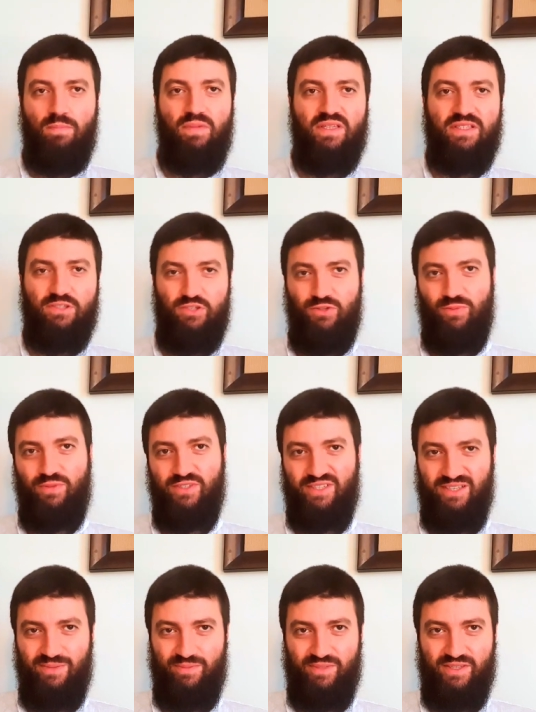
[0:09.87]
message to
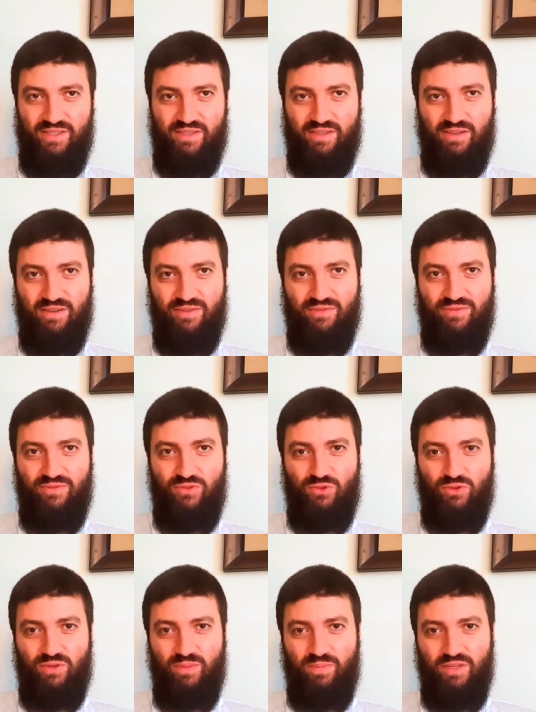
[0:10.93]
Muslims of
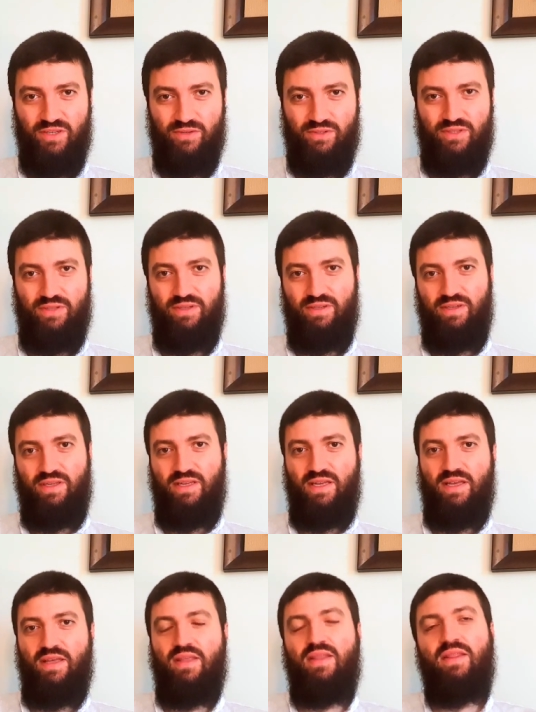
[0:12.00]
Jordan Peterson
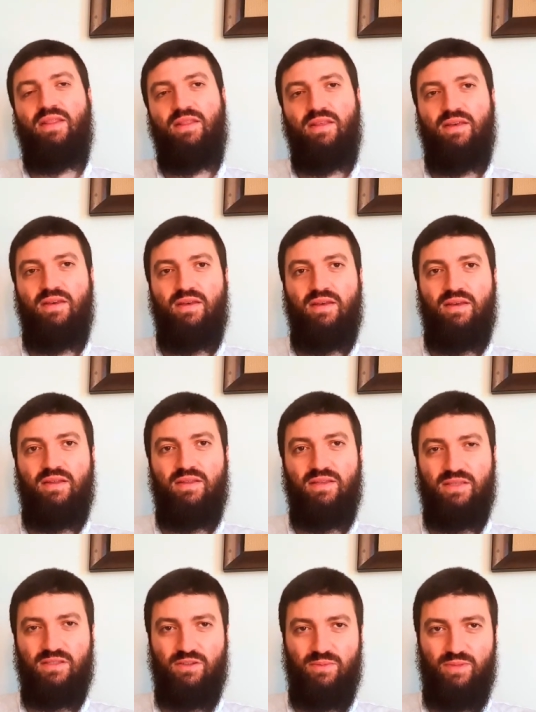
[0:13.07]
and uh,
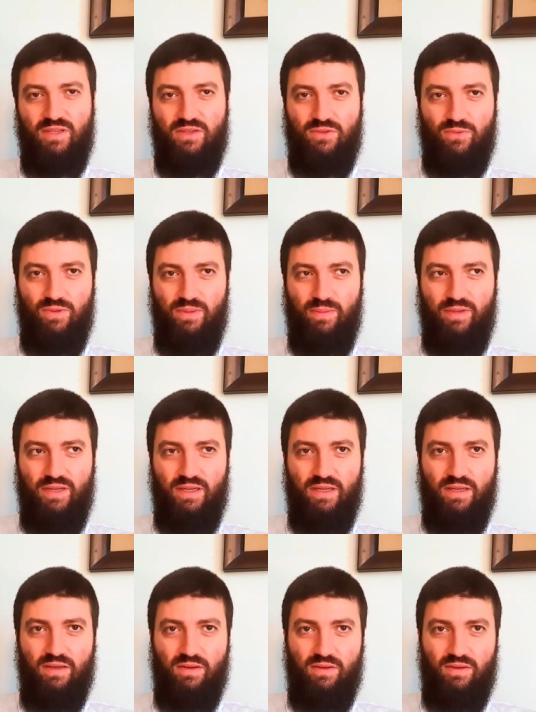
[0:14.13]
this comment will
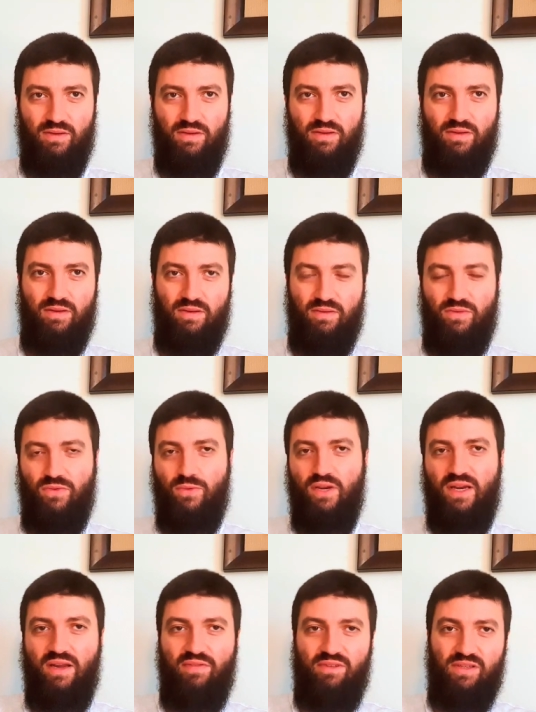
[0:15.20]
be on
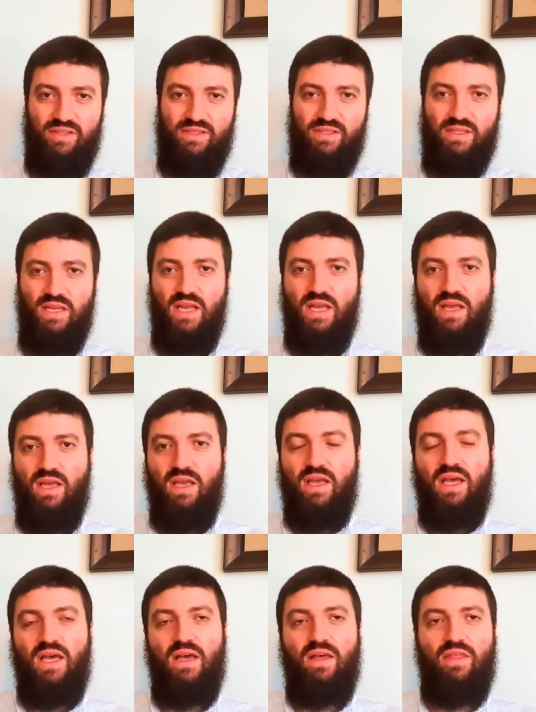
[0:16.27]
three levels.
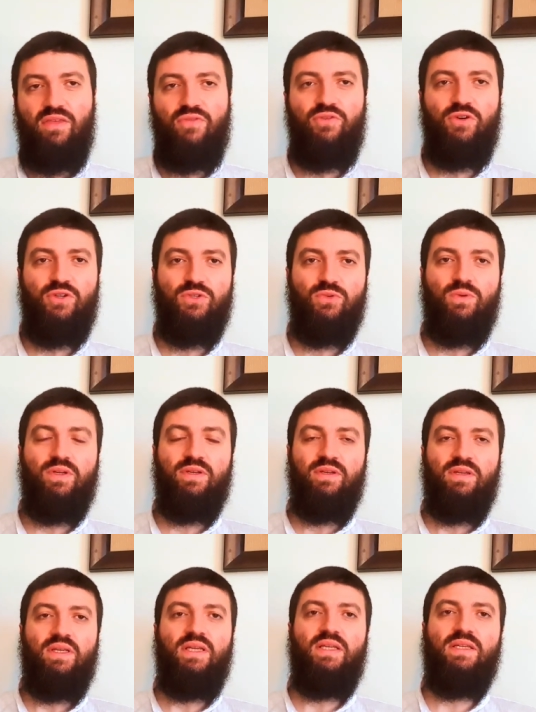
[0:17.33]
Uh, the first
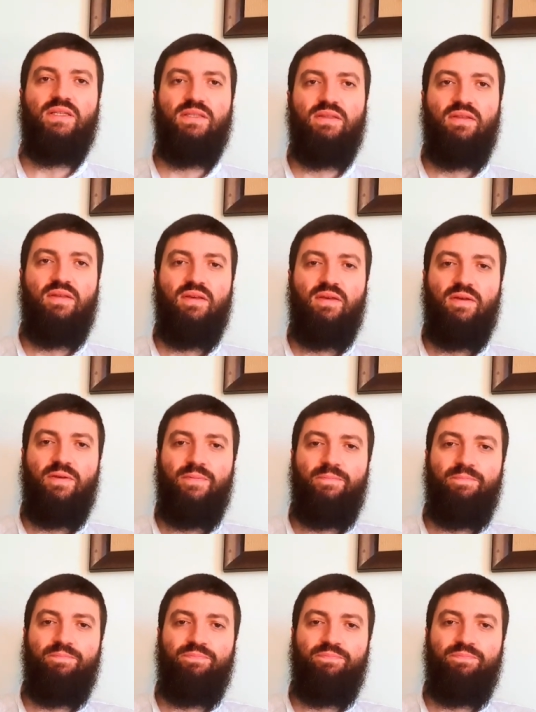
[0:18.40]
one is the